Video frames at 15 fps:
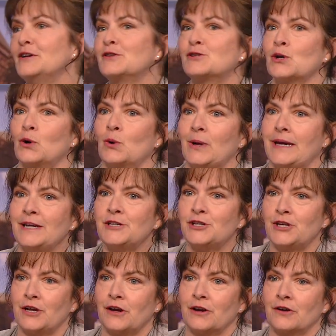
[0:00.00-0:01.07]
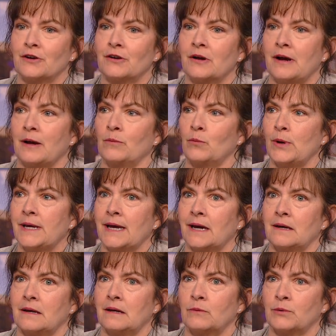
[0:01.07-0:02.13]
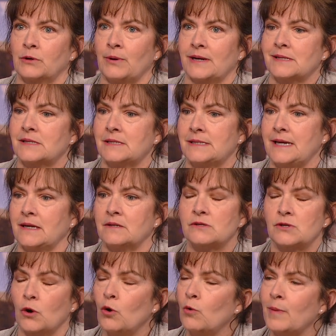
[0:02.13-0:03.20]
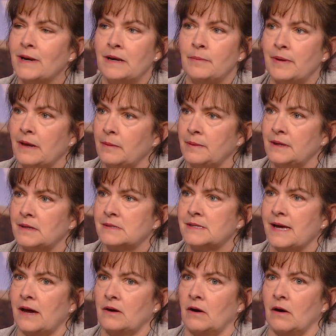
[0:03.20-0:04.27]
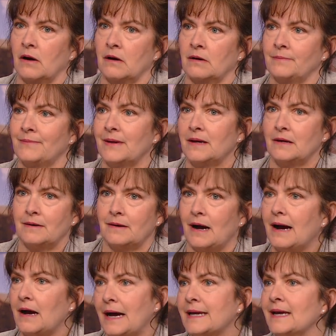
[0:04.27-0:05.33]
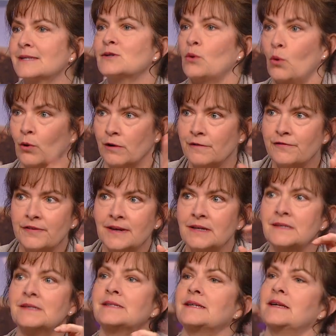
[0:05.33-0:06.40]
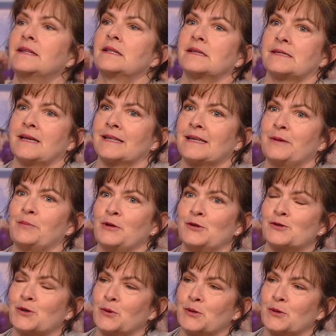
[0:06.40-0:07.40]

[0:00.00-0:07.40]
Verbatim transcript: so each year, um, we get requests to take so many babies that are I guess orphaned in the sense, I use